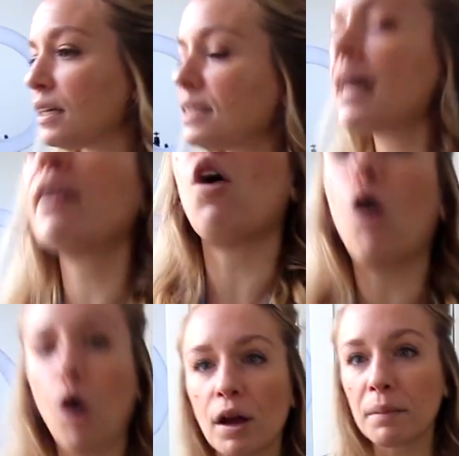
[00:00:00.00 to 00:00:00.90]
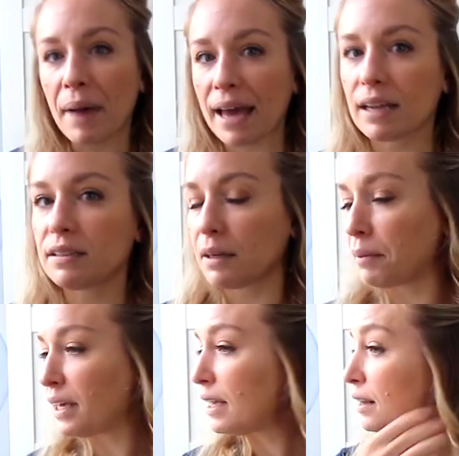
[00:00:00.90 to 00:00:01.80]
does that automatically
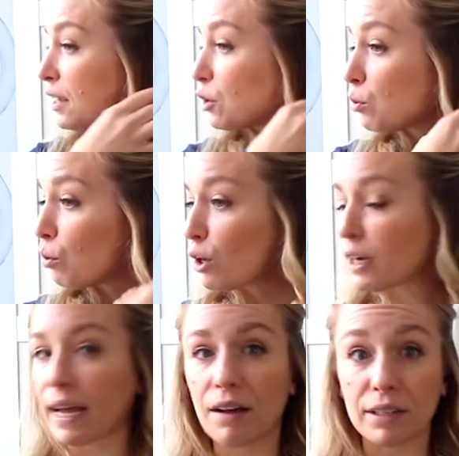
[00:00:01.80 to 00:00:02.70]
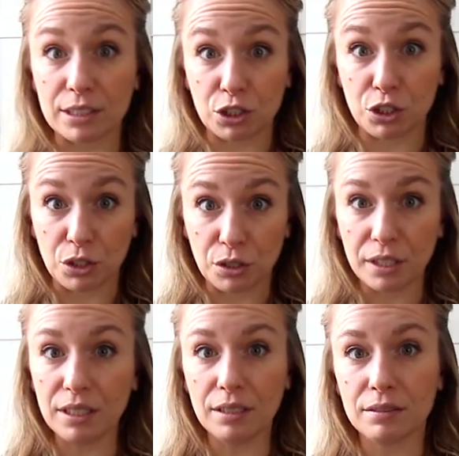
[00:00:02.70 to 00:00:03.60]
mean that your workout is
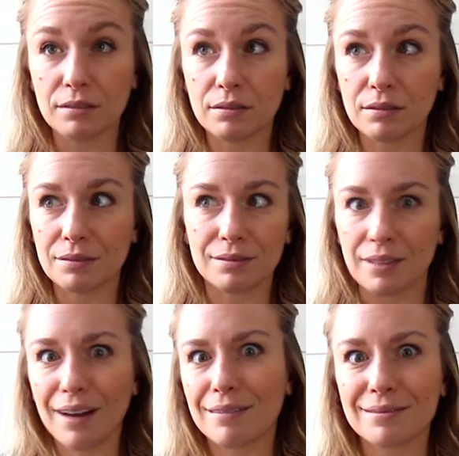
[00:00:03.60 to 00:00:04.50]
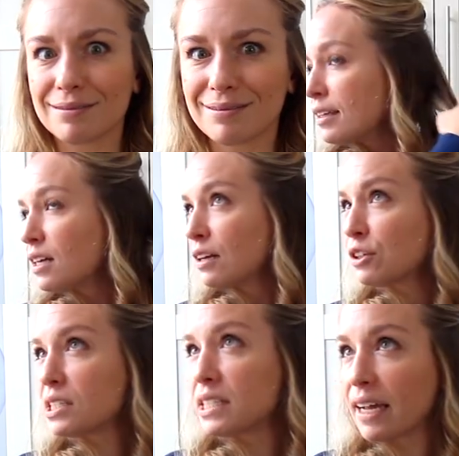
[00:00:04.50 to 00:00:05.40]
good? No. And to
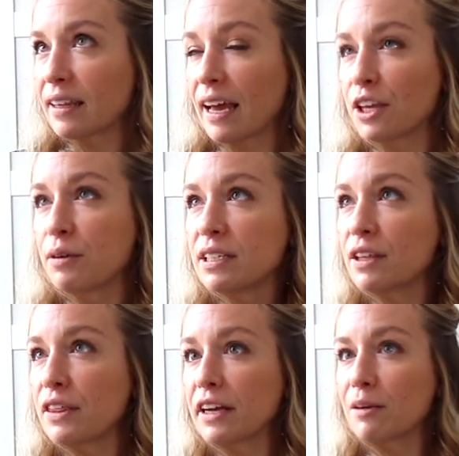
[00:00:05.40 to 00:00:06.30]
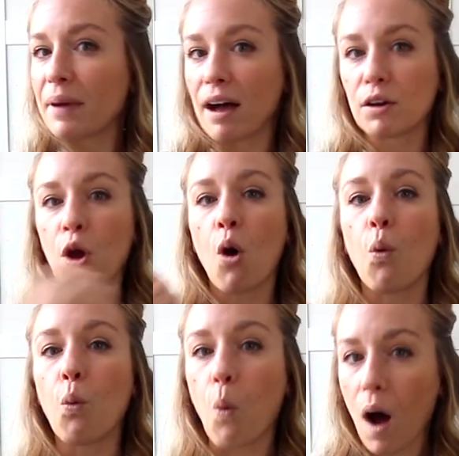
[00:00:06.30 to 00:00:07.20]
understand that, you need to think about
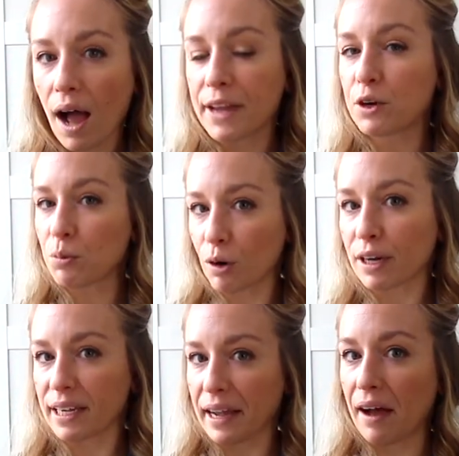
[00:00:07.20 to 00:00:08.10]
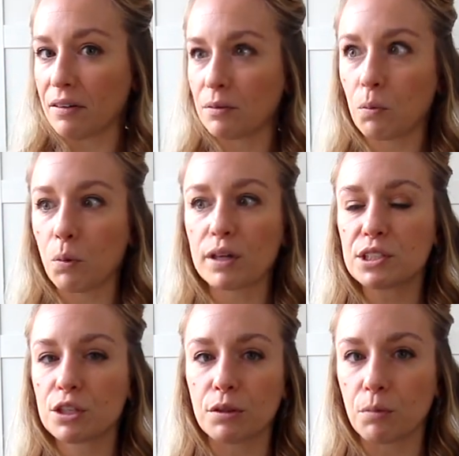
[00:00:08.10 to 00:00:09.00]
why you're working out. What
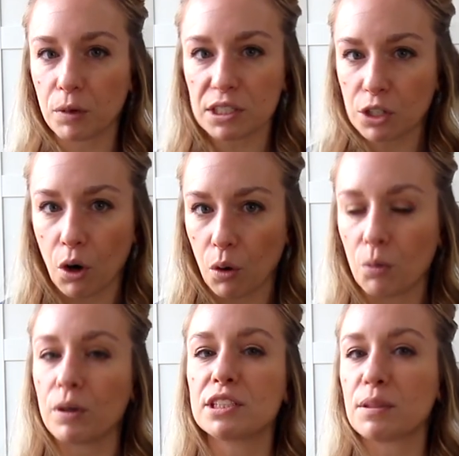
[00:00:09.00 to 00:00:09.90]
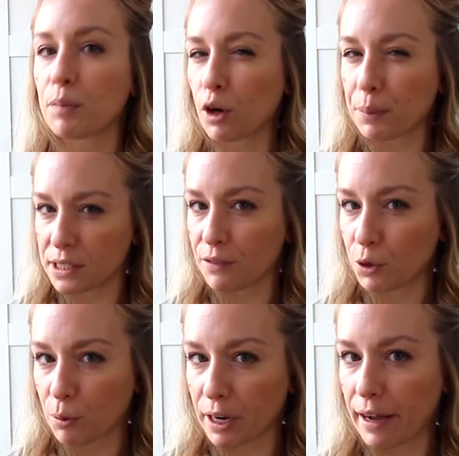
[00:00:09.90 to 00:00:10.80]
is the goal? What is the purpose of
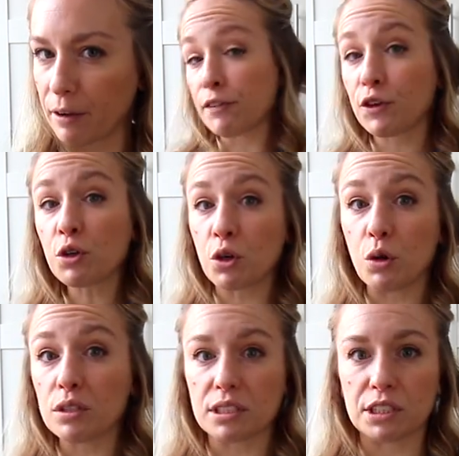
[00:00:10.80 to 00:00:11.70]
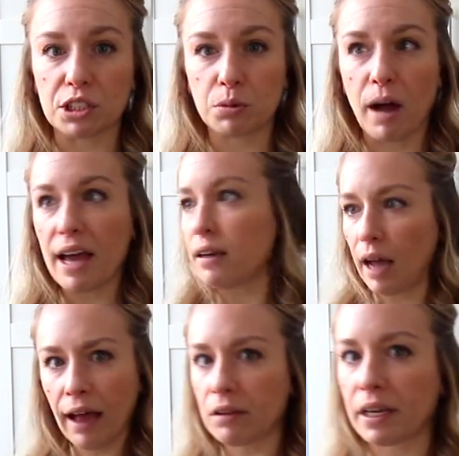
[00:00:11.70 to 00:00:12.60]
your workout? If your goal is to sweat,
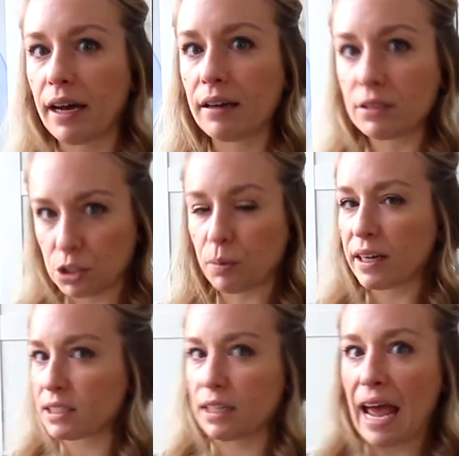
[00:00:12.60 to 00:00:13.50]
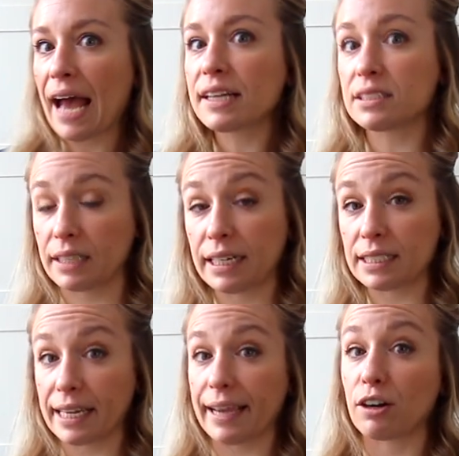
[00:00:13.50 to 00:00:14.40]
hell yeah. Sweat is an excellent
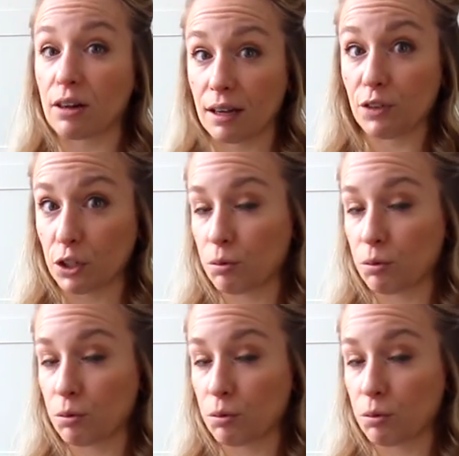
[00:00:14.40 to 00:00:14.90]
indicator of a good